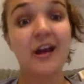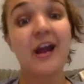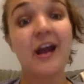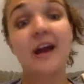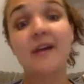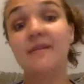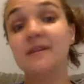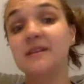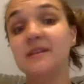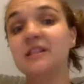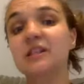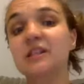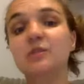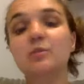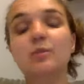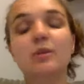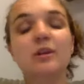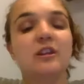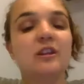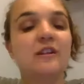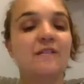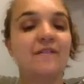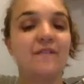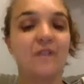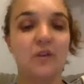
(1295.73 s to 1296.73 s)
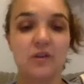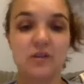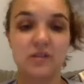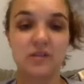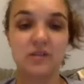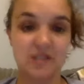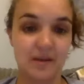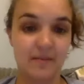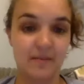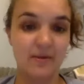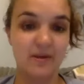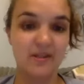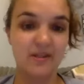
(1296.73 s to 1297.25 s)
And this is one of the first
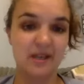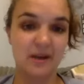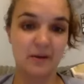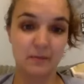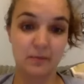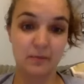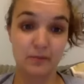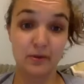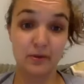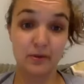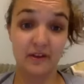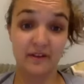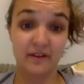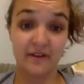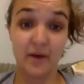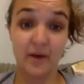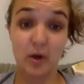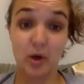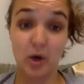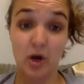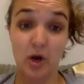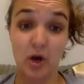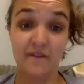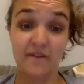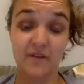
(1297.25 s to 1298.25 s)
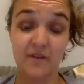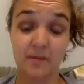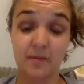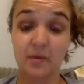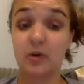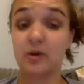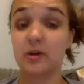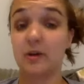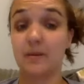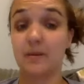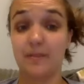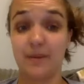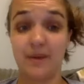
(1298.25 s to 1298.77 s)
summers I really felt comfortable
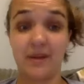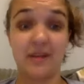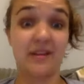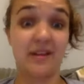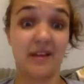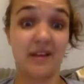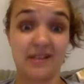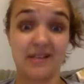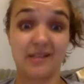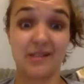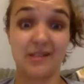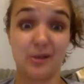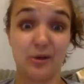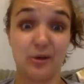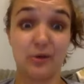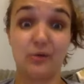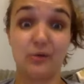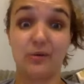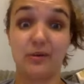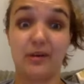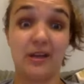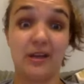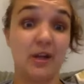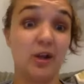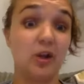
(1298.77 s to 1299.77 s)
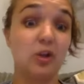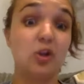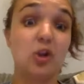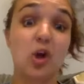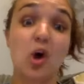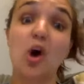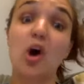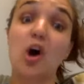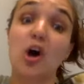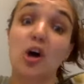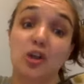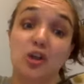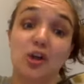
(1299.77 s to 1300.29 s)
in a bathing suit in a
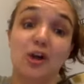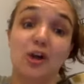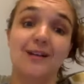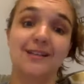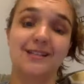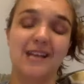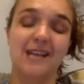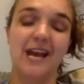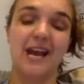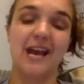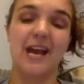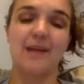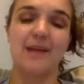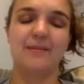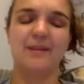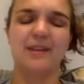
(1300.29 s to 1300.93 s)
long, long time.